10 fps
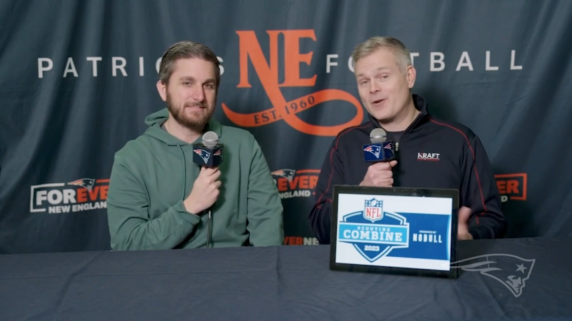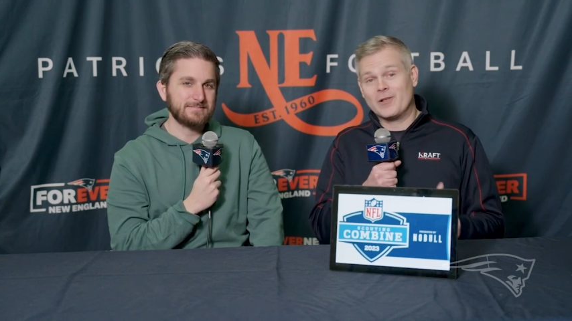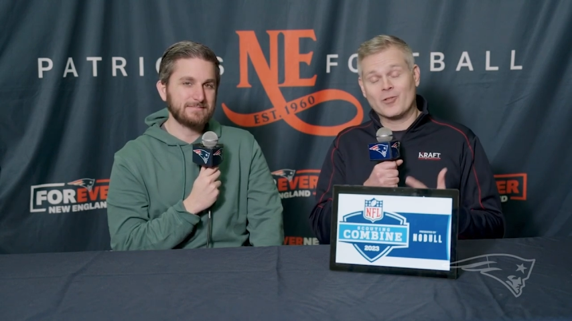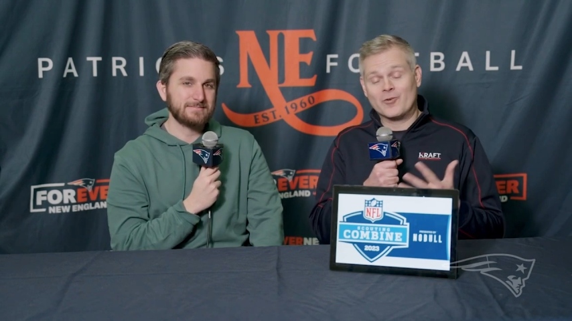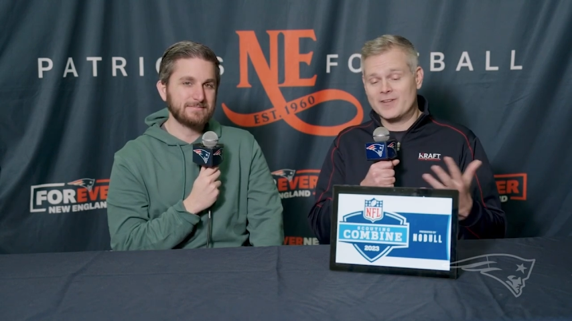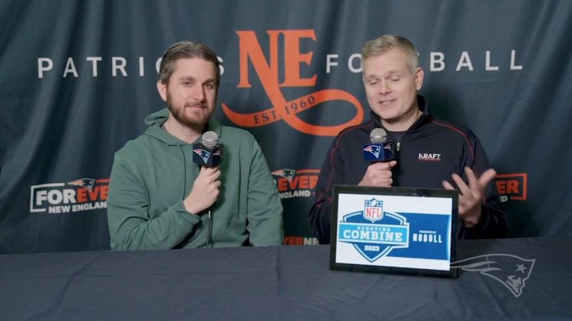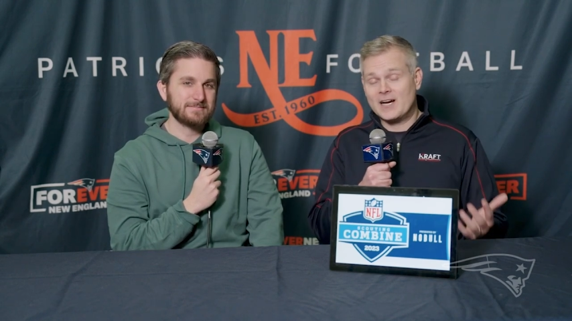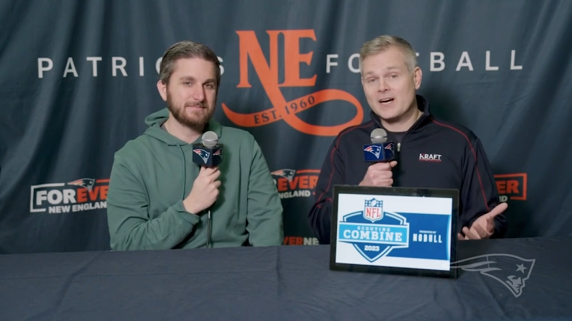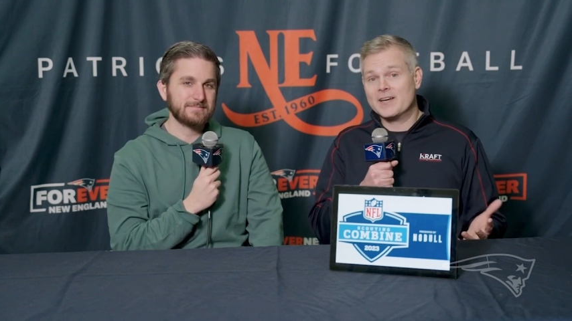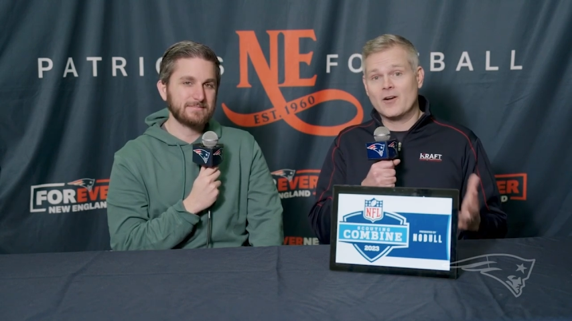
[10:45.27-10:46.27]
Speaker 1: We learned a
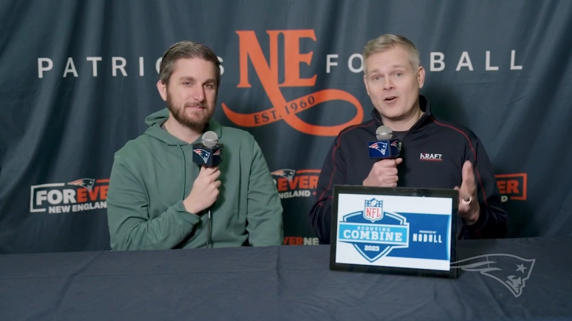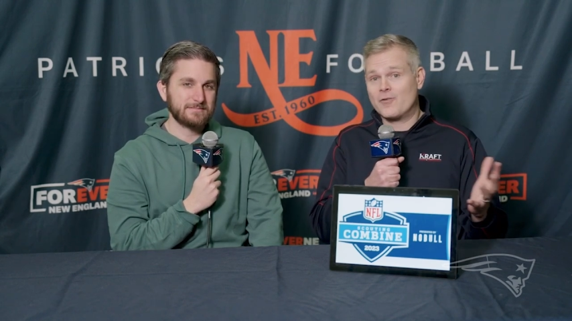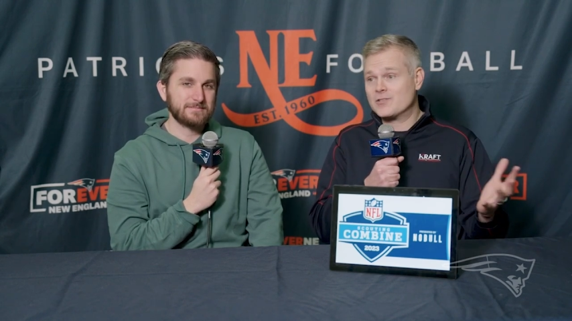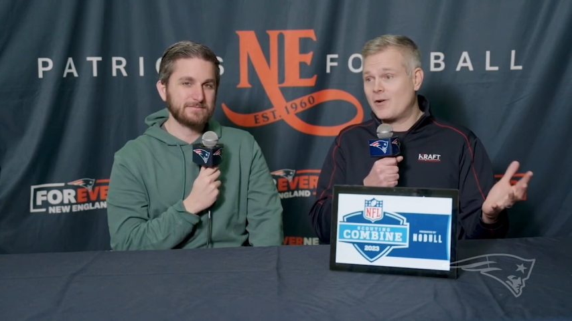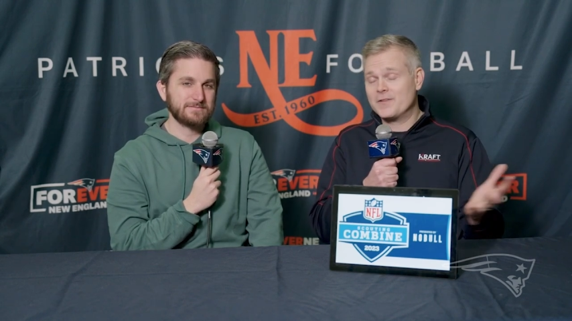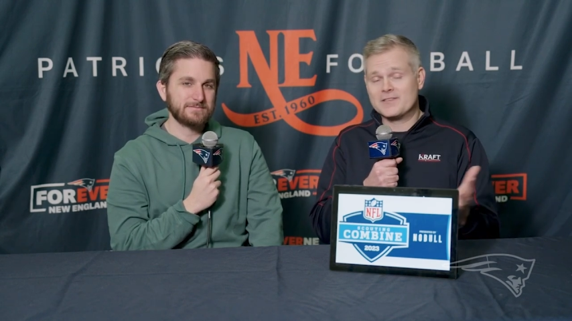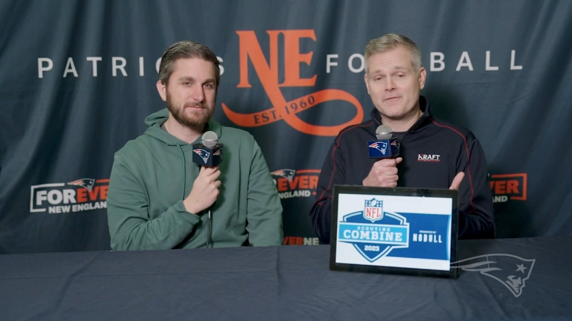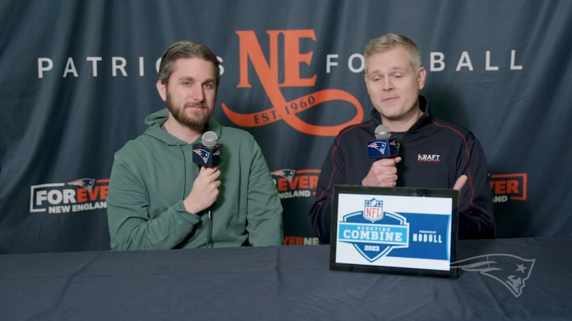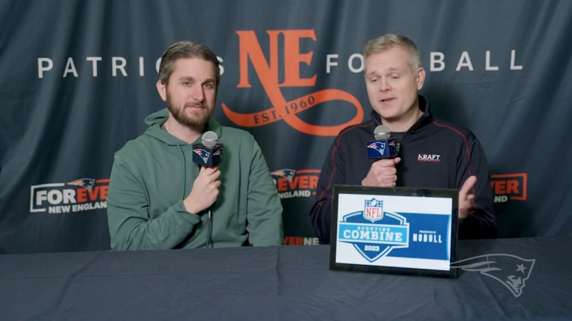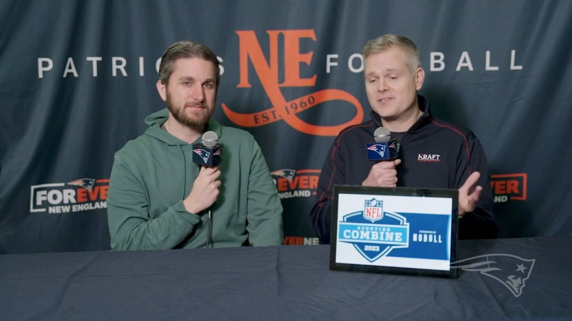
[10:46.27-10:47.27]
ton, and of course, all this
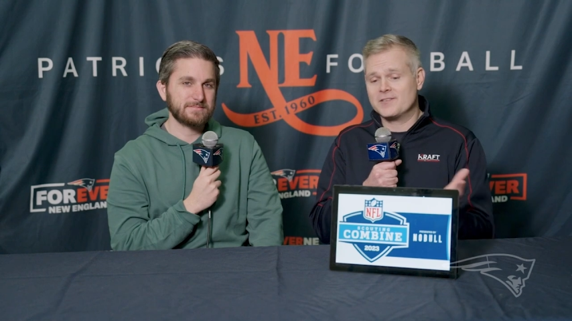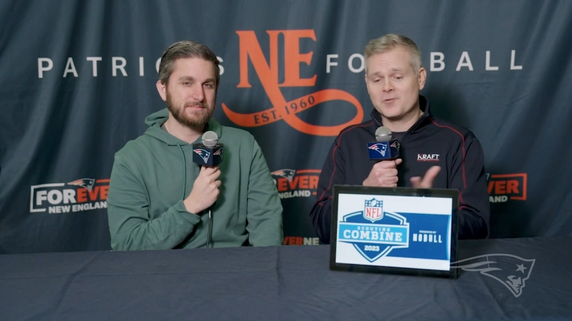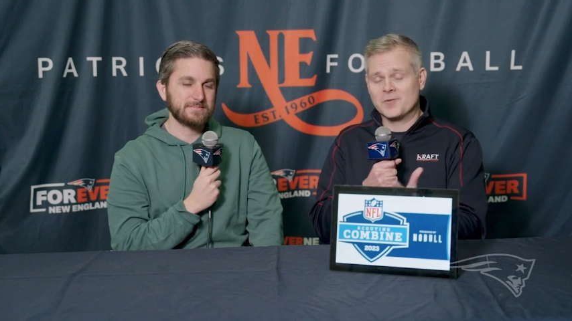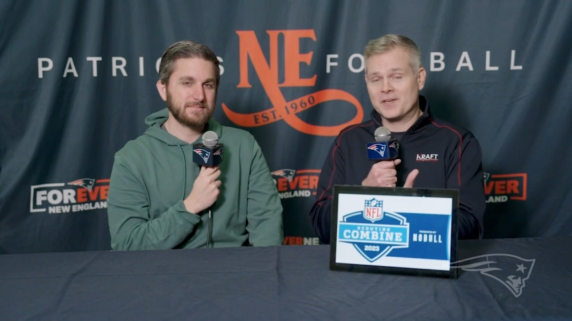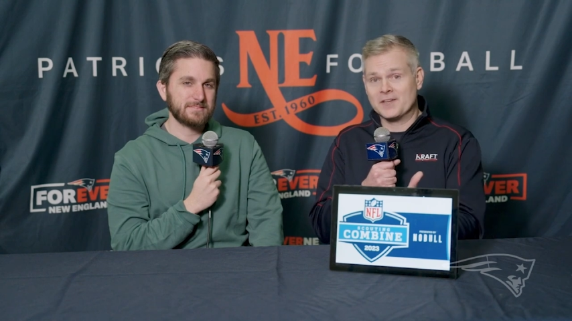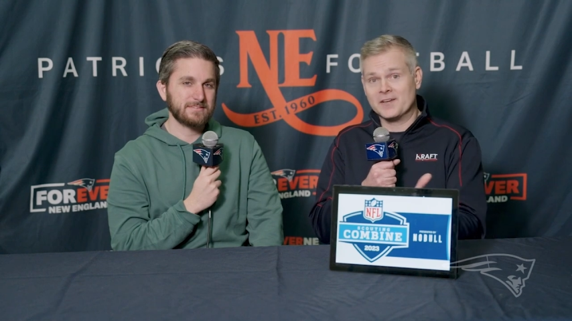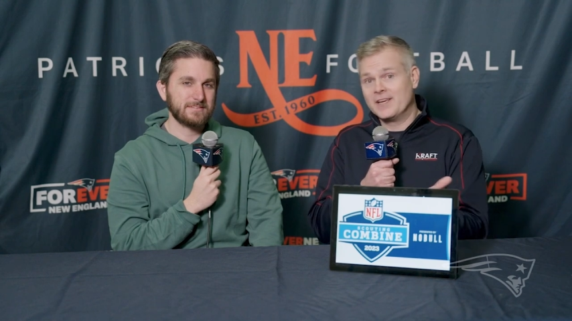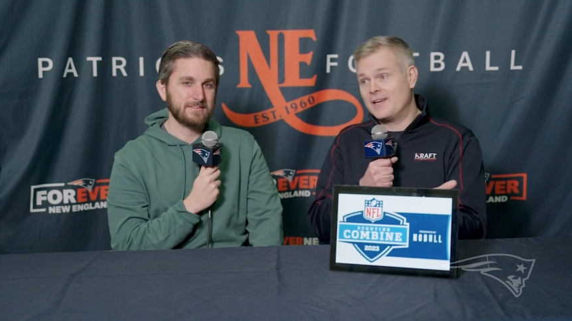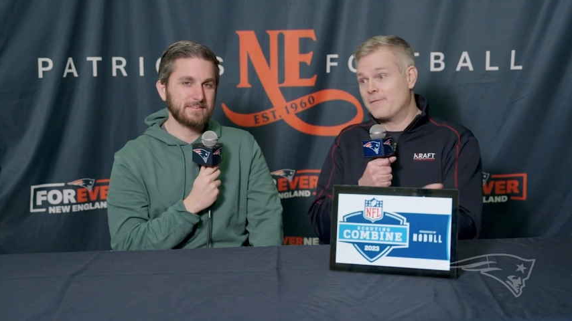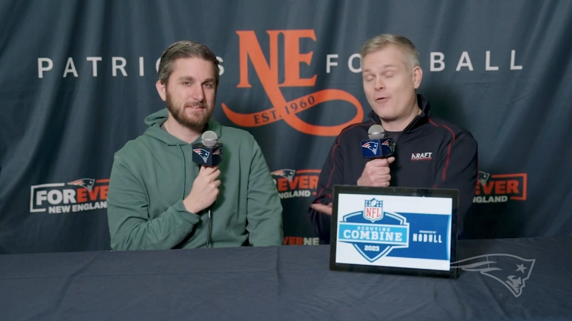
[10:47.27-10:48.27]
information is only going to
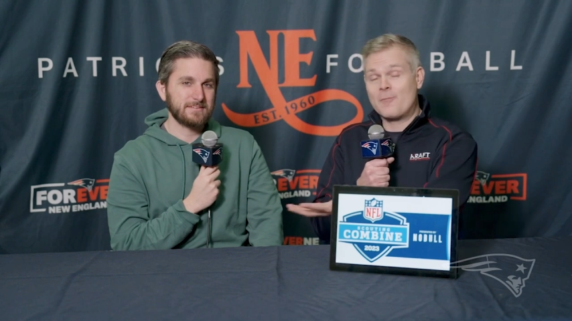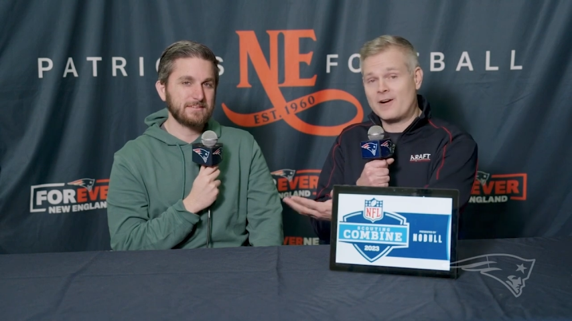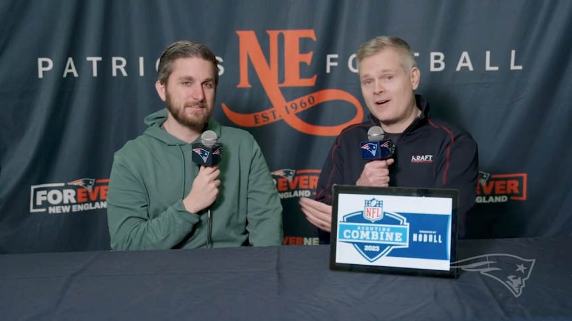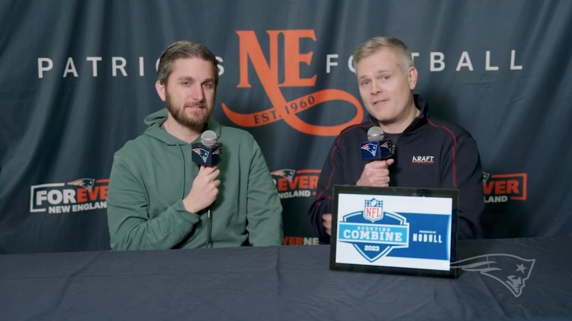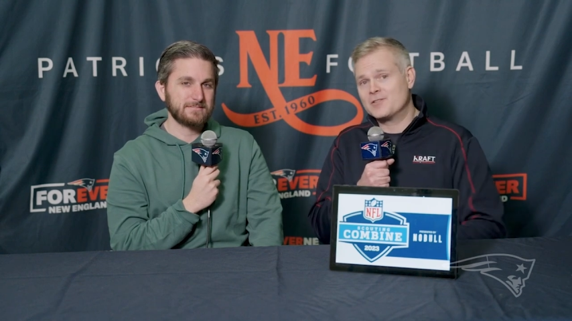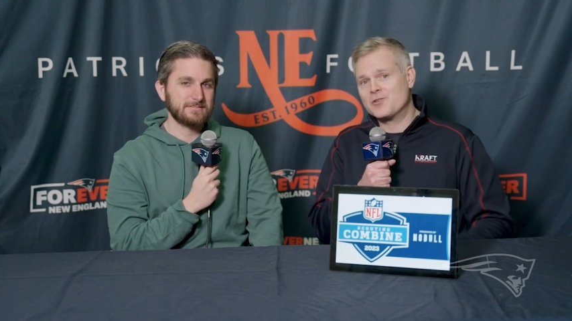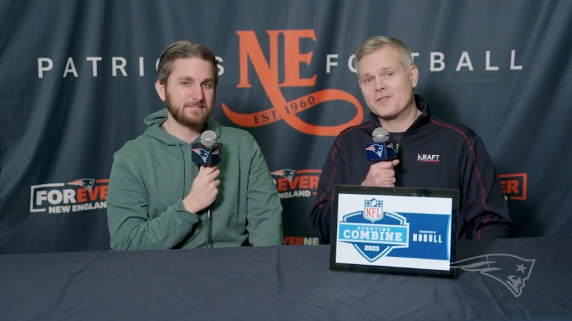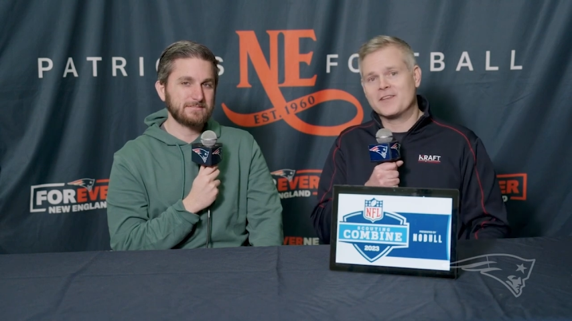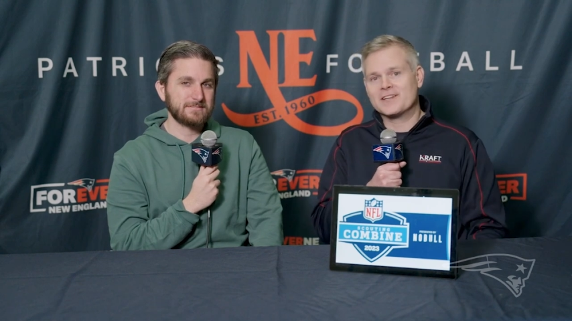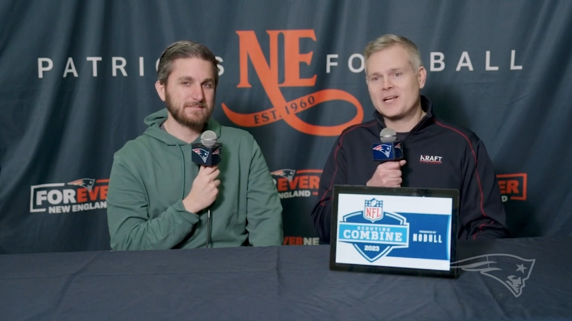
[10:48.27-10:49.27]
inform our coverage over
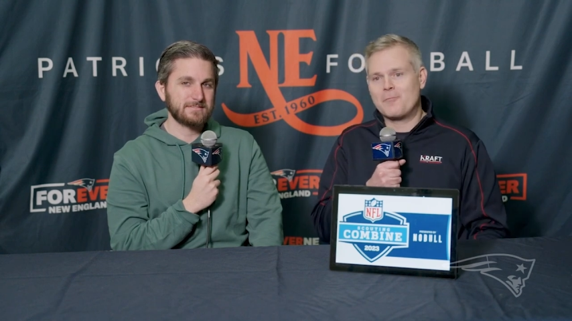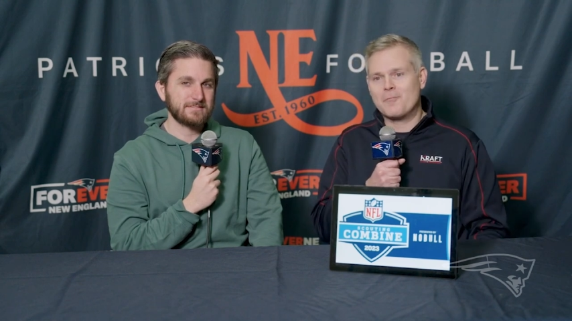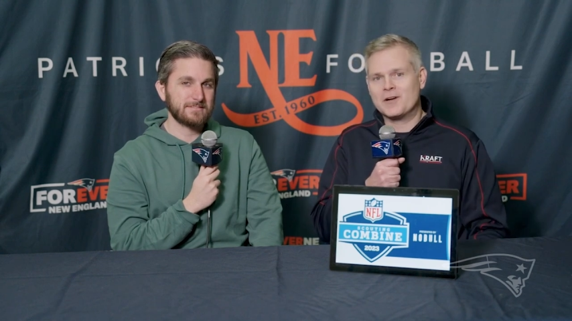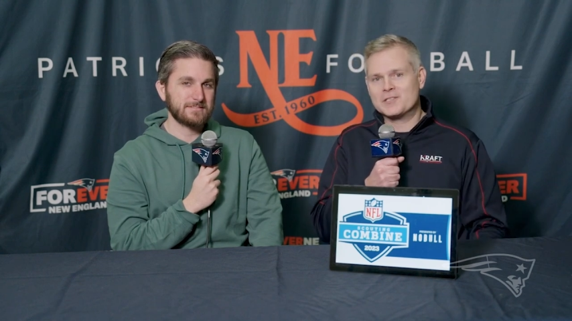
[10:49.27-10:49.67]
the next couple months.